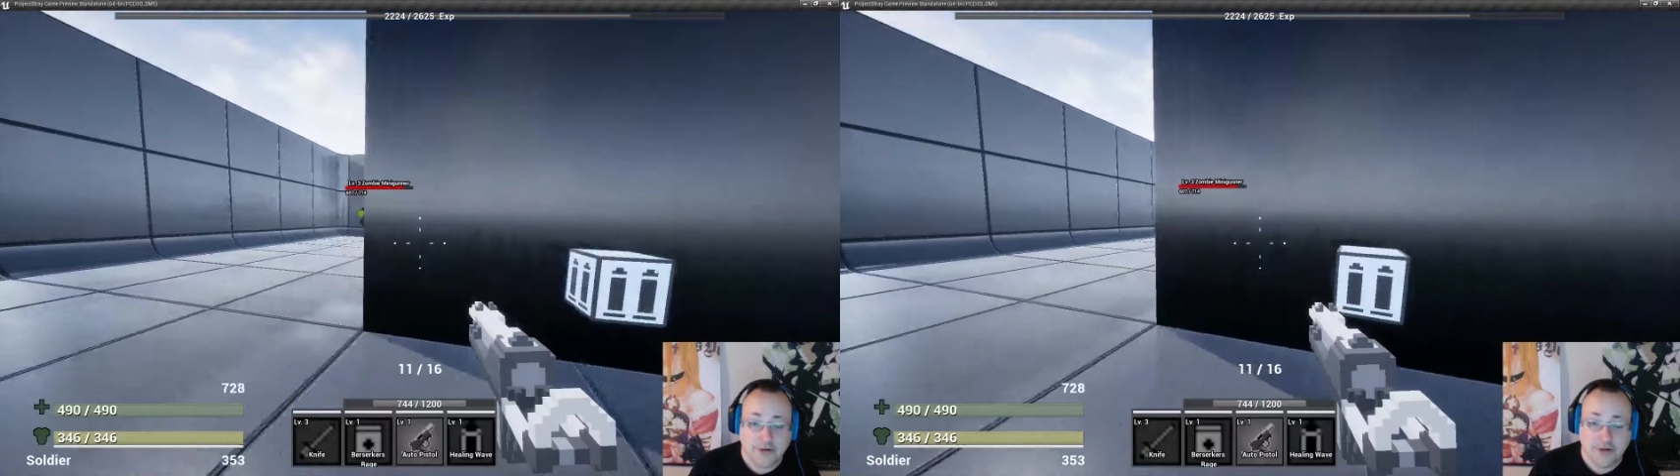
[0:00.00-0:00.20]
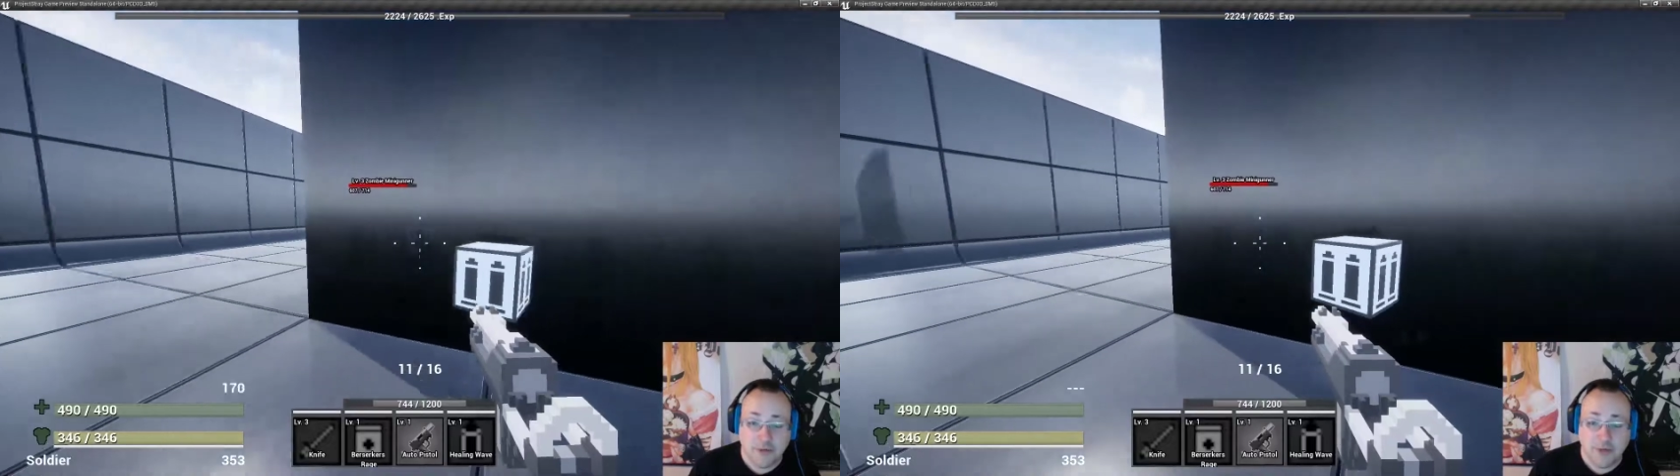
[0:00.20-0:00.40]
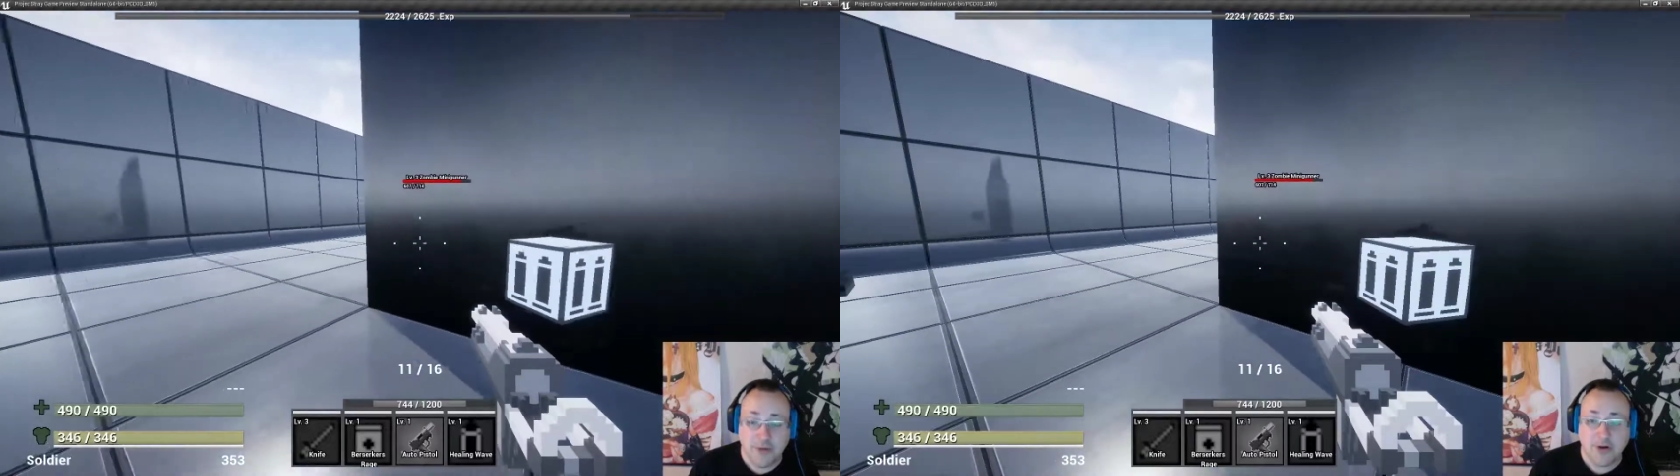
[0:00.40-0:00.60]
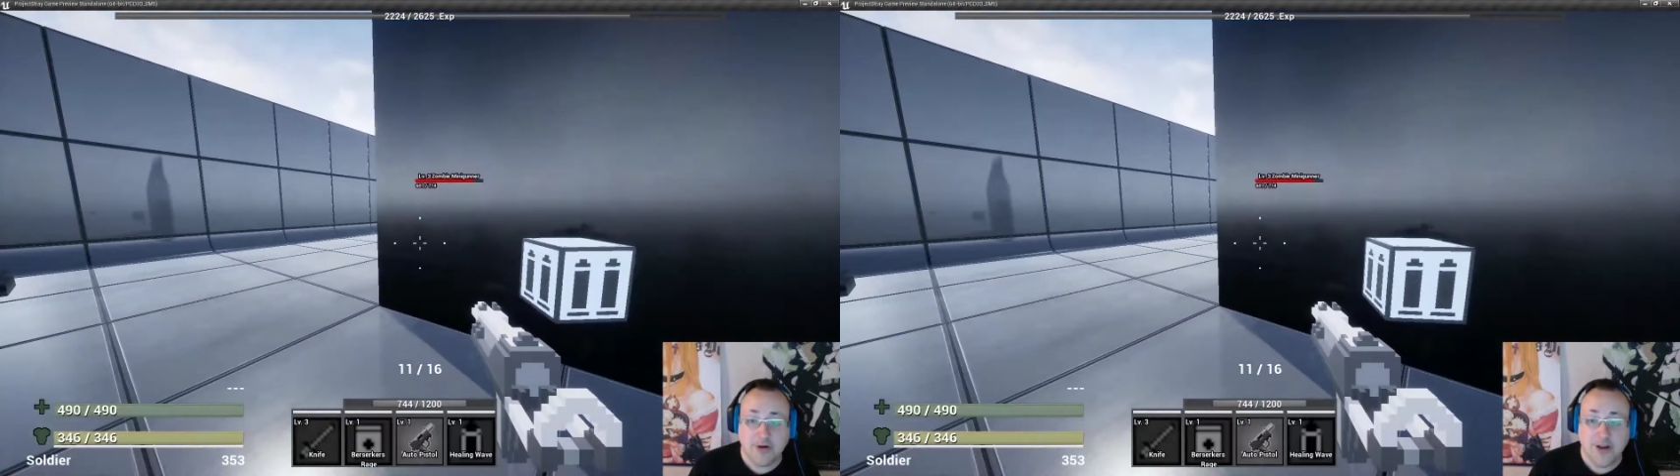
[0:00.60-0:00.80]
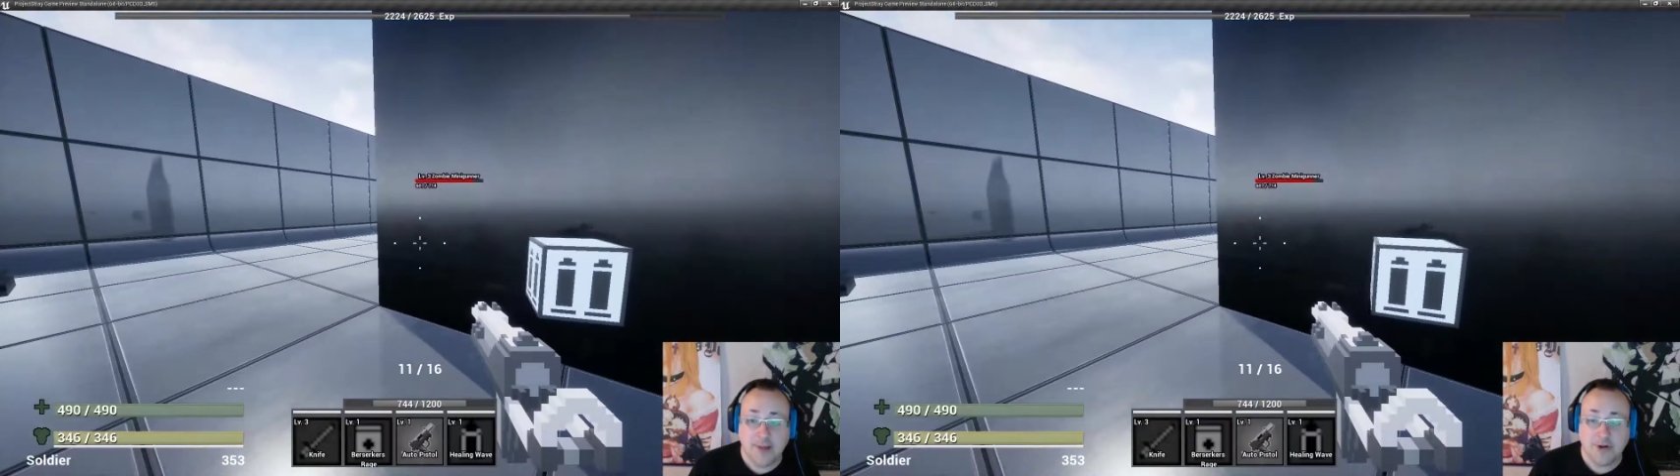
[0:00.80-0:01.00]
21
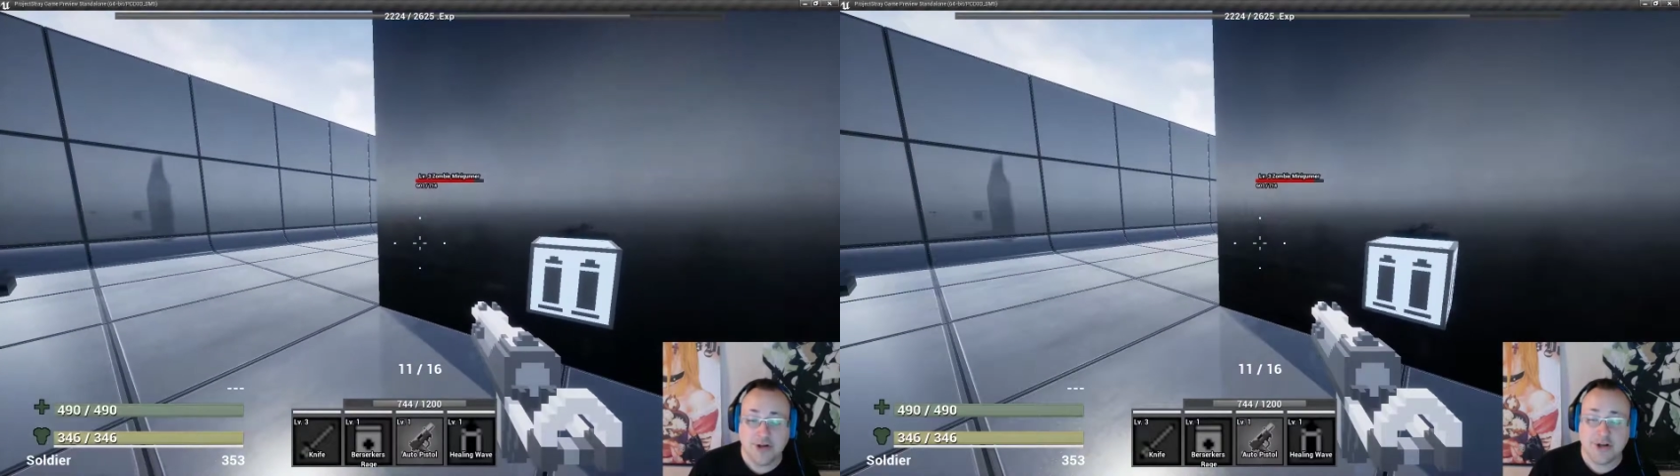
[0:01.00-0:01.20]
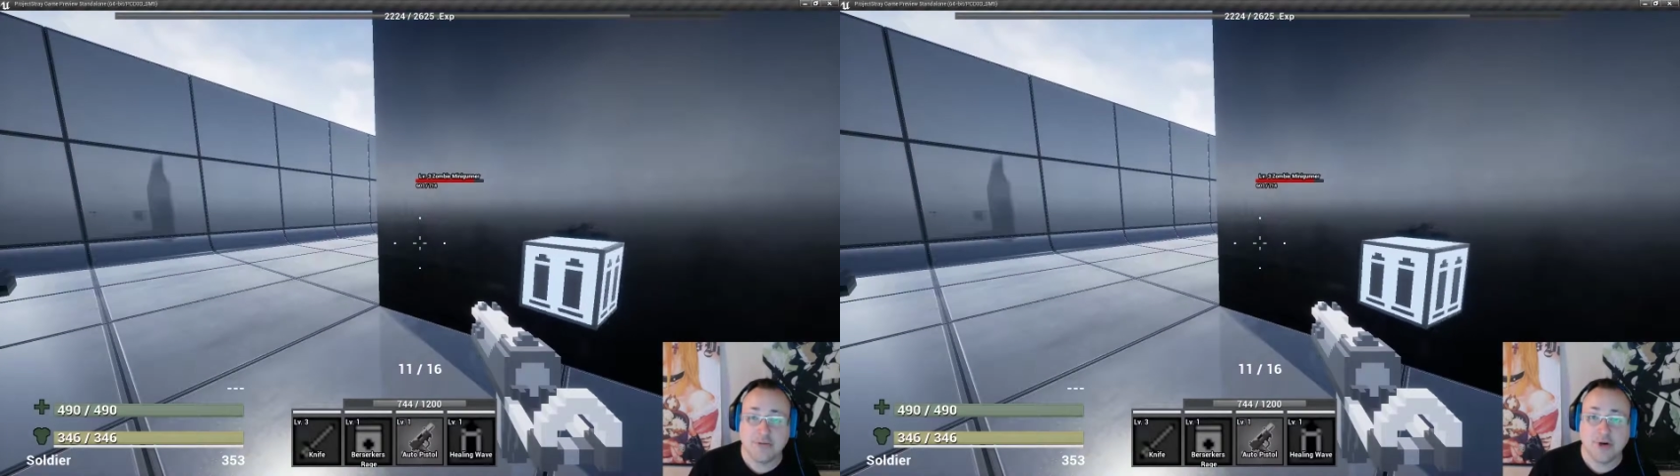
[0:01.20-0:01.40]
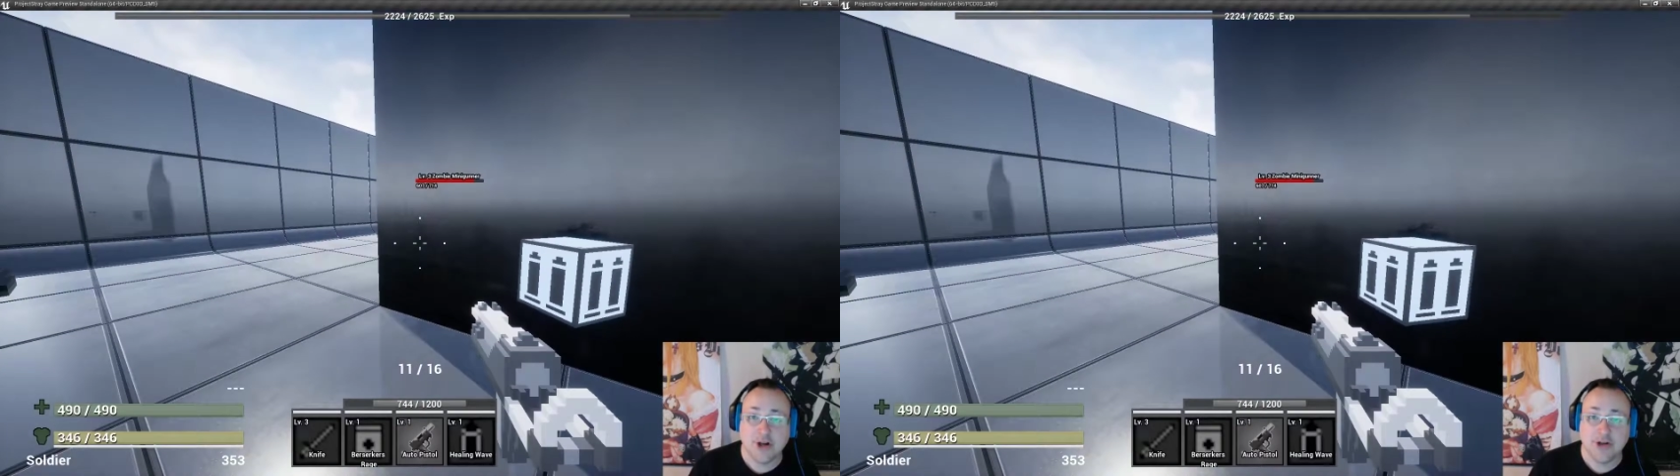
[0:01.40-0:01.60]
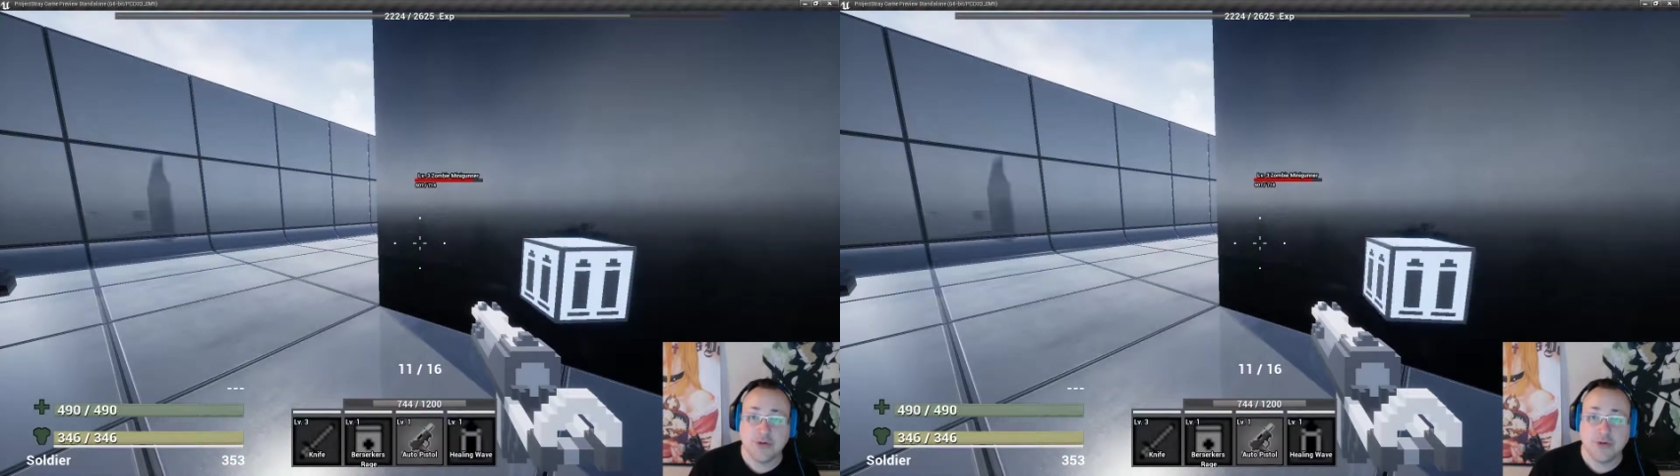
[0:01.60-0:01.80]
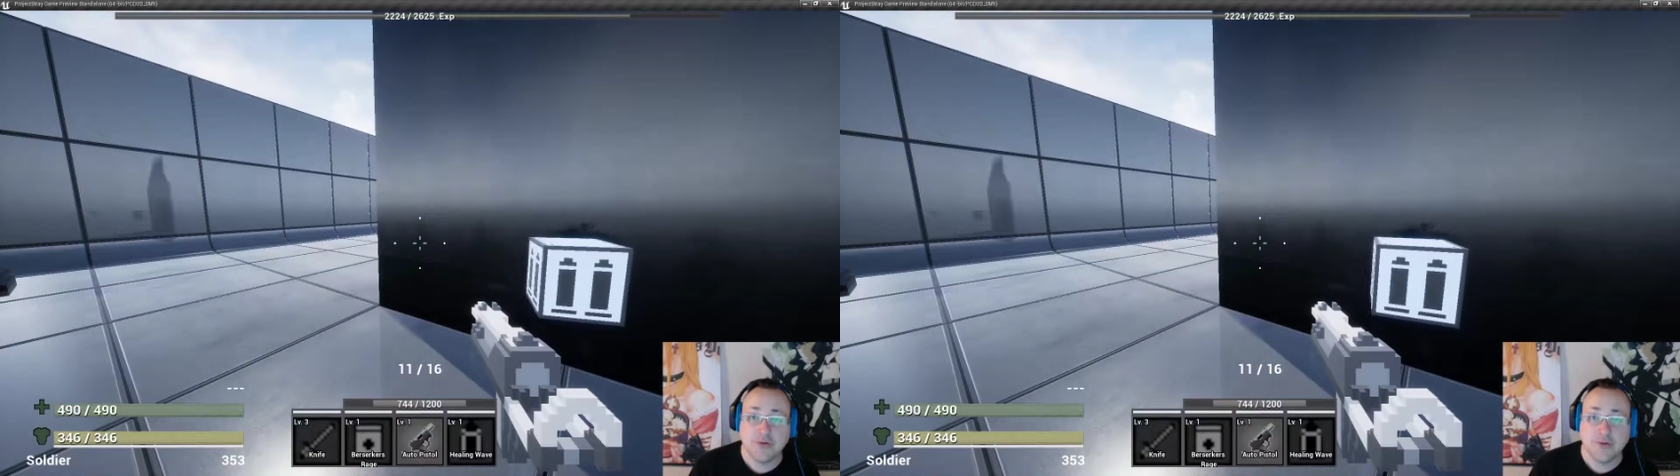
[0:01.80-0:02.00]
damage when I shoot.